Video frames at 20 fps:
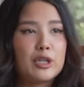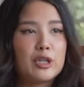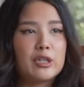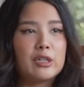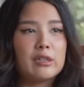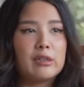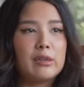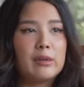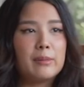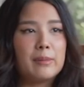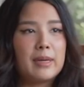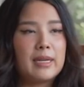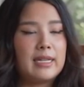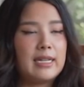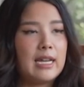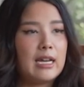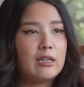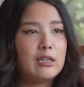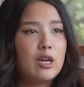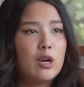turned a little bit
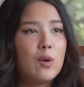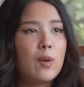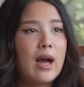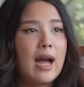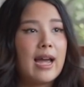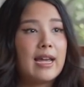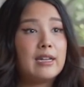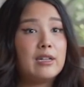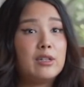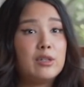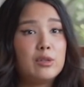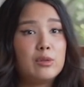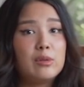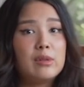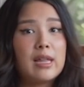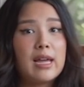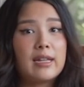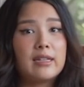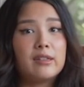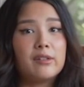yellow. I do
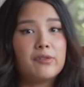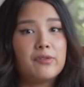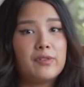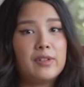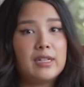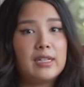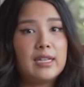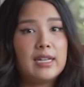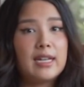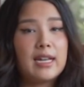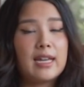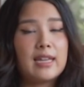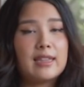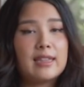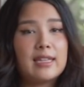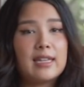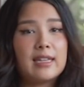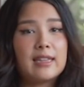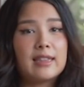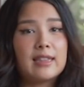like the feeling. I
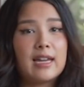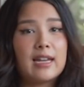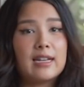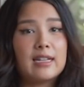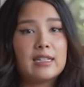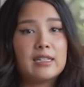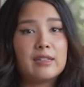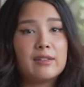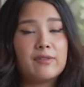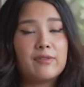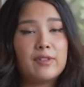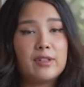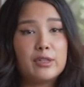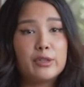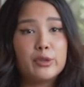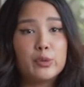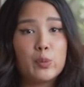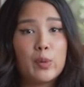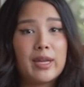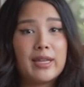think that it
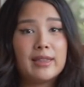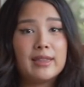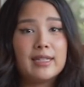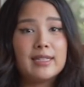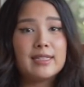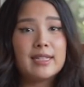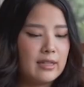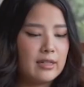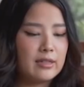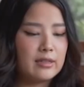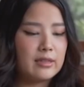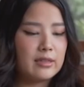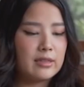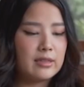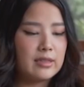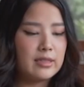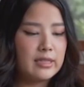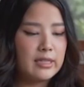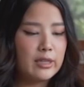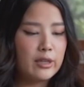feels weightless. There's a
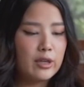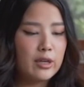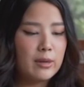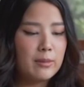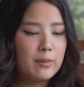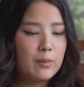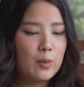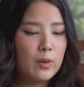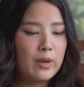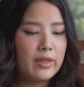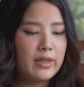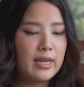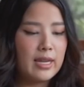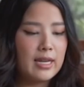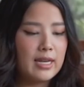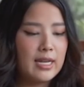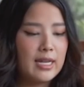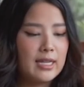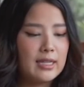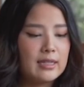serum
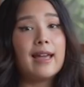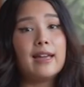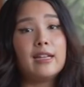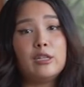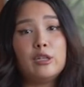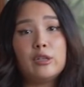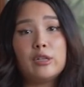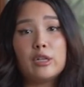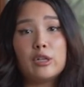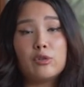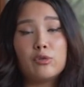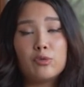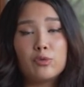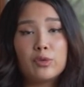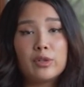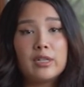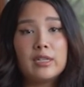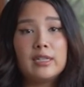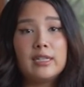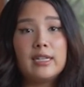within it and you can
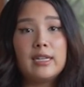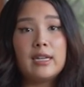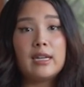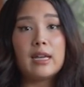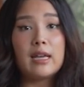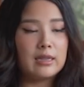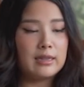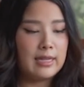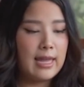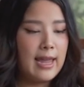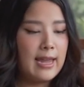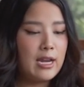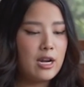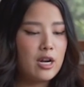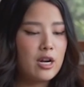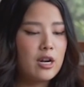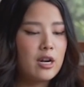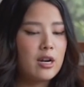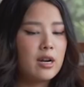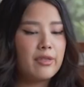really
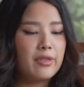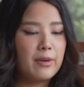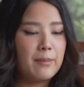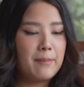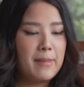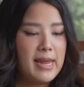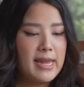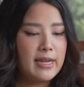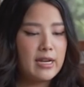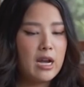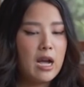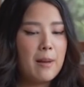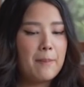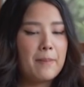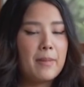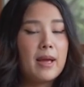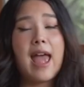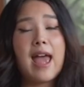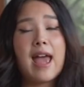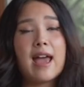layer the
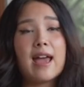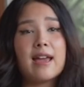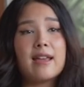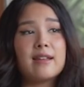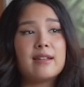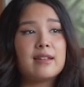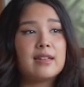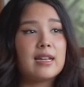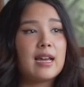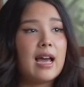makeup, and